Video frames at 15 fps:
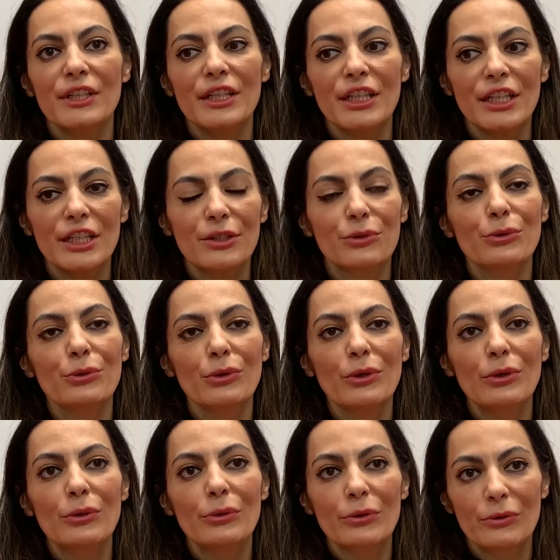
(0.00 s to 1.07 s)
We need
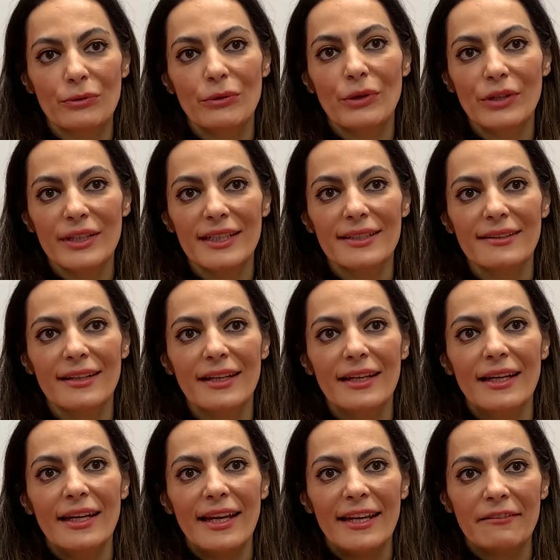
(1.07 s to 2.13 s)
to look for it
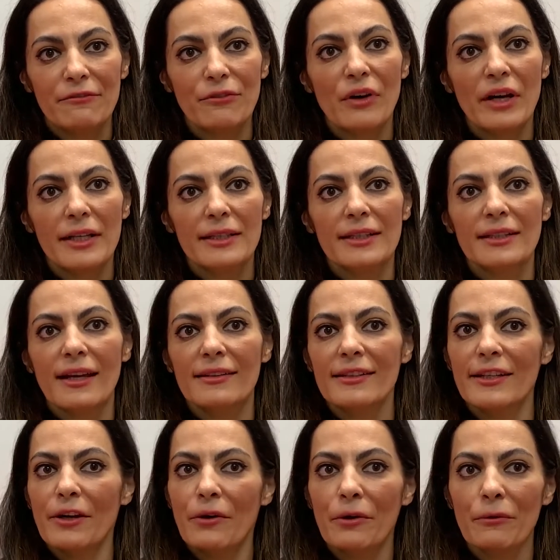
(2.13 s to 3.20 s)
and find it. And
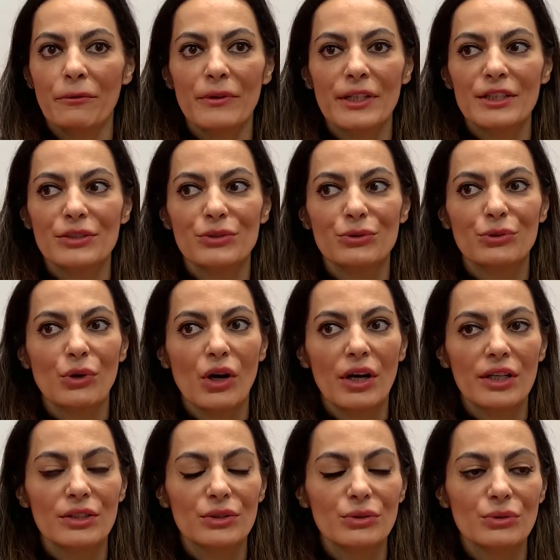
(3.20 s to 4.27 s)
he always
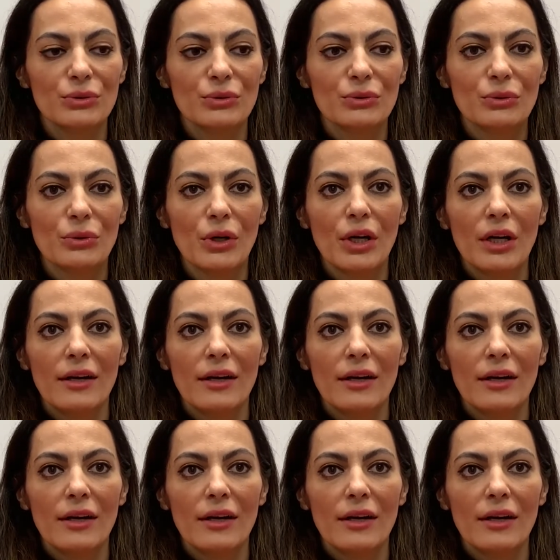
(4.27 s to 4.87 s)
tried to